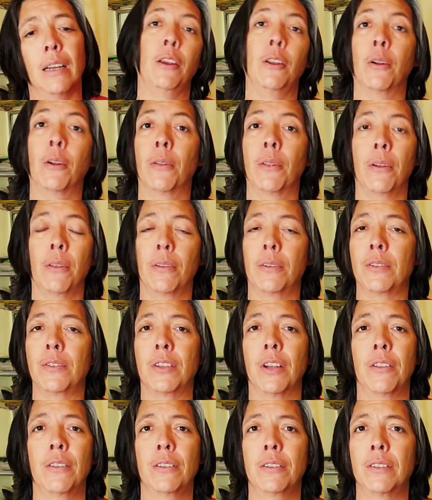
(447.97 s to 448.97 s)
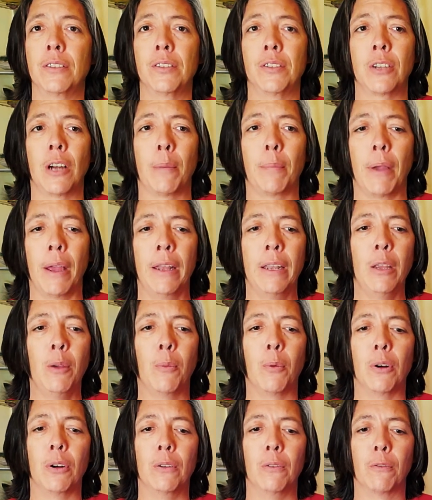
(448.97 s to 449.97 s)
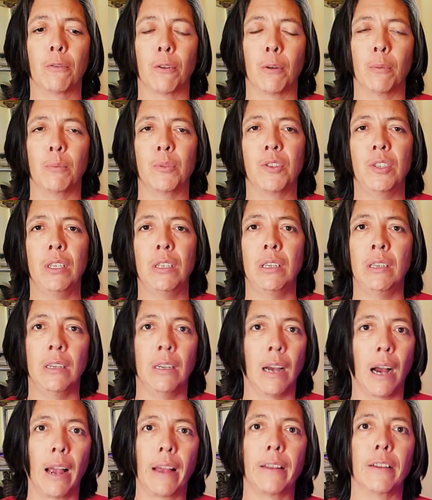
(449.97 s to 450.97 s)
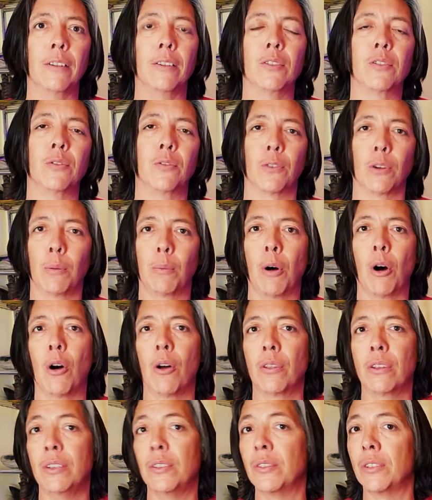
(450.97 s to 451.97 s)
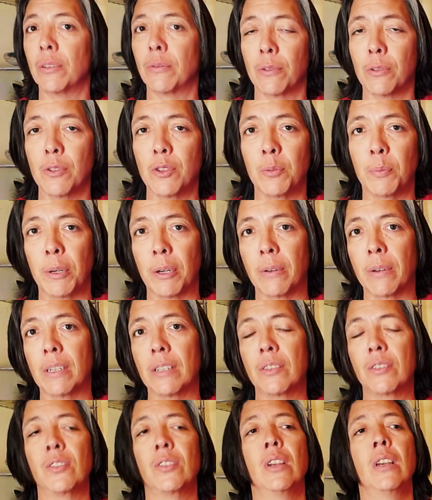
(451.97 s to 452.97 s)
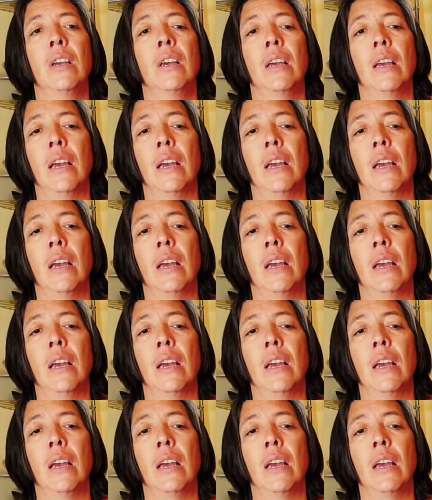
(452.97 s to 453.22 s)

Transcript: You know, there's nothing to stop anyone from seeking guidance from all these different spirits.